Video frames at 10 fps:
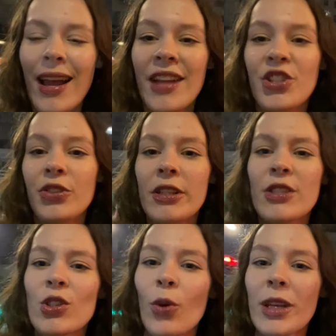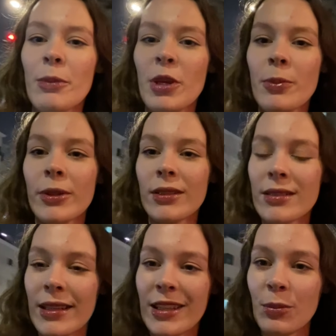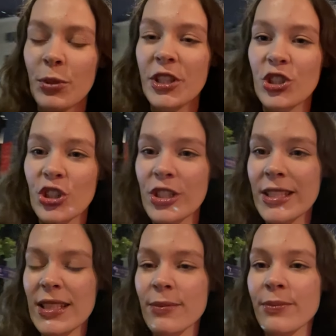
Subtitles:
And here are so many people taking pictures.